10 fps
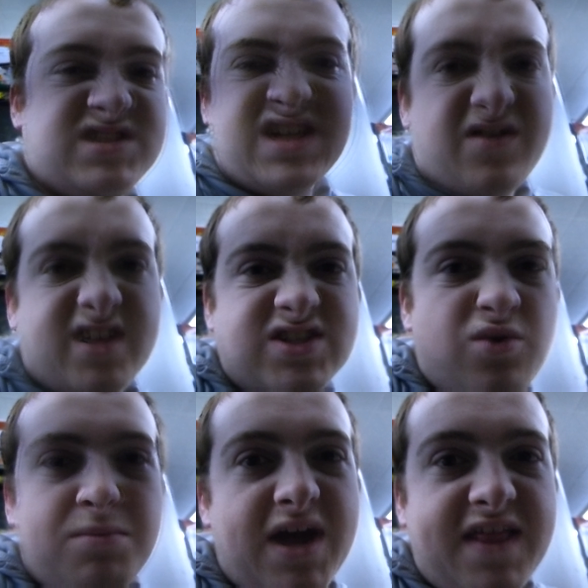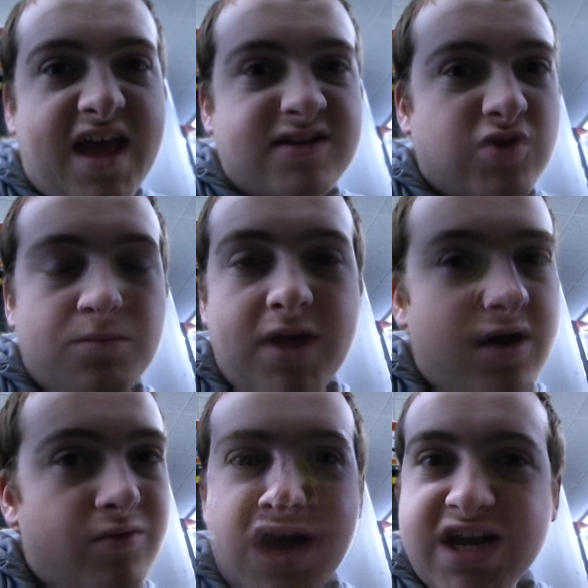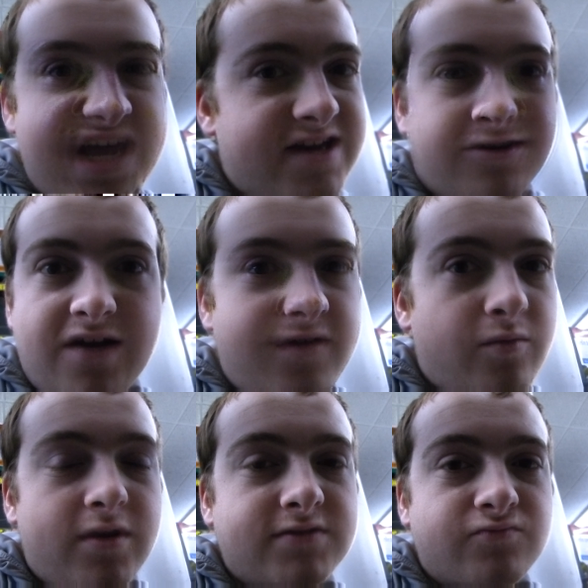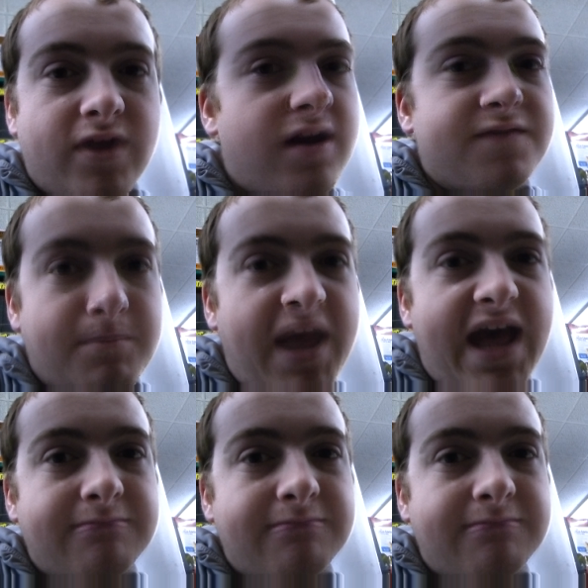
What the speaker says: Definitely don't buy that. Don't buy a rock heater, everyone, right off the bat.